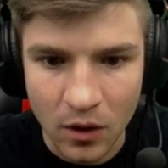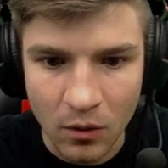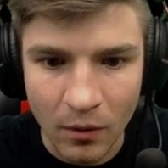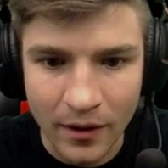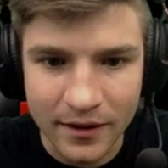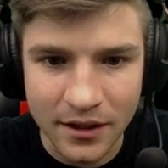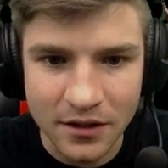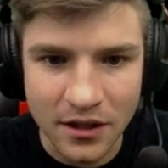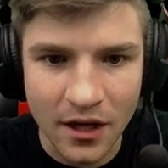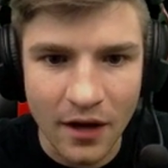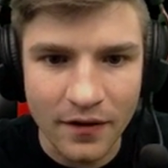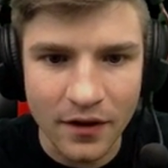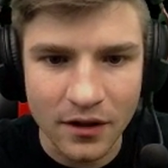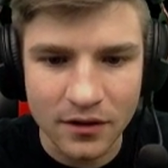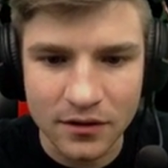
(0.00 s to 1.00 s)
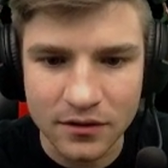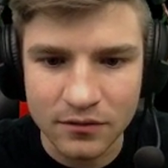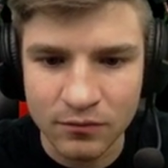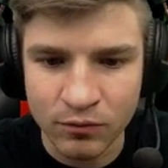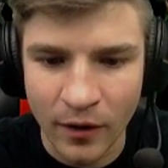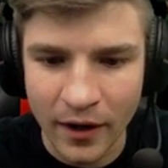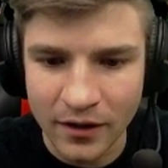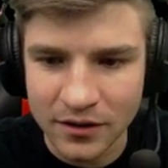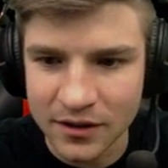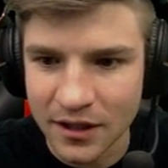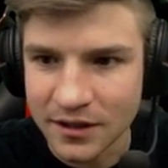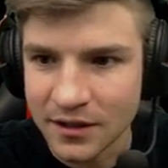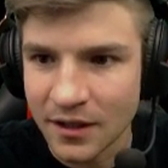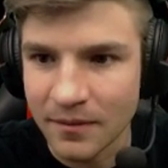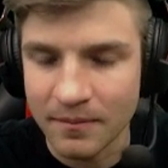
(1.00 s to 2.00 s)
Wait, there's another rail
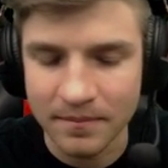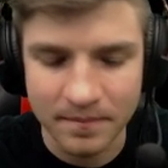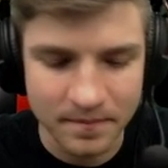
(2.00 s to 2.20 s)
system.